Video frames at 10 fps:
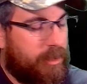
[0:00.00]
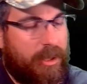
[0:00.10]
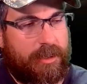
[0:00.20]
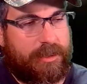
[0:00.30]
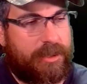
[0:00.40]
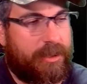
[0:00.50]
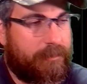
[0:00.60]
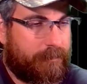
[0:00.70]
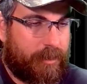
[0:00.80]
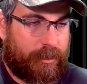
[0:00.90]

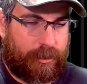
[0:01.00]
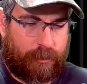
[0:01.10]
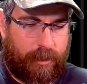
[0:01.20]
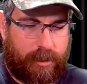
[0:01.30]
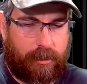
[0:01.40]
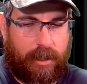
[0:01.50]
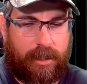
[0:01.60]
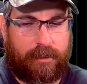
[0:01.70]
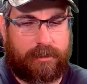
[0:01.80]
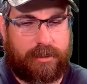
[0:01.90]
content, trickle
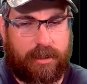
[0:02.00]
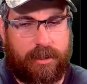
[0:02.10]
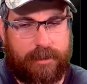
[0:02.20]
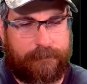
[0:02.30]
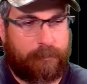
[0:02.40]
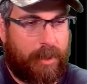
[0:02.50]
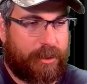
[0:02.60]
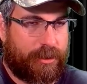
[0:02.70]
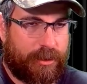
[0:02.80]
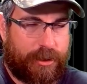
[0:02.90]
out
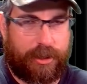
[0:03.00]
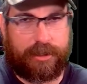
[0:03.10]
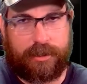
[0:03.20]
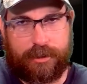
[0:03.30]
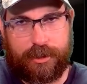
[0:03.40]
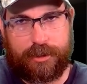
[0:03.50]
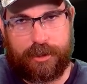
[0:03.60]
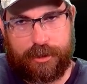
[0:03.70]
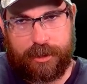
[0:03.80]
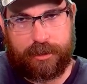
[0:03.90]
information shit that
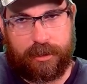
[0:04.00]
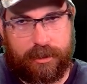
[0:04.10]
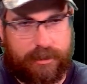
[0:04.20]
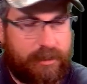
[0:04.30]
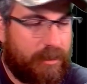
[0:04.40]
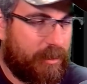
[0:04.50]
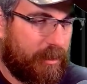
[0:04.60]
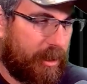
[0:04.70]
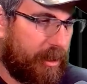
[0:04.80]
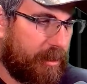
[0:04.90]
GGG does.
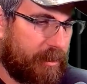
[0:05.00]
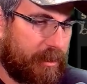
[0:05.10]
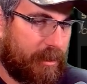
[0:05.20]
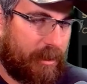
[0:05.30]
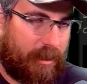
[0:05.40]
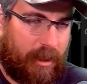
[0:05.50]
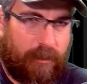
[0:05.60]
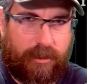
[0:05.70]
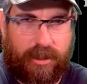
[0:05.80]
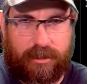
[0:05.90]
And I
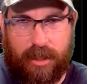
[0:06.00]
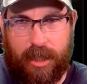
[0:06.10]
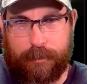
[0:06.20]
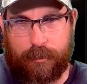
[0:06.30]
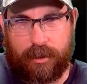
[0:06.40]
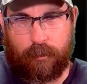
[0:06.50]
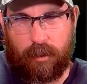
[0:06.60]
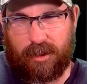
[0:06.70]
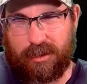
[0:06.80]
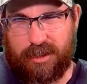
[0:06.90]
don't think the hype's really
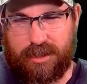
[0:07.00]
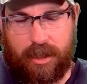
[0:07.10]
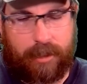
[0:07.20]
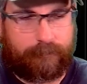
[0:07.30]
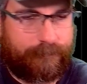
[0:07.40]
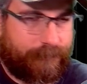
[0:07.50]
working this time.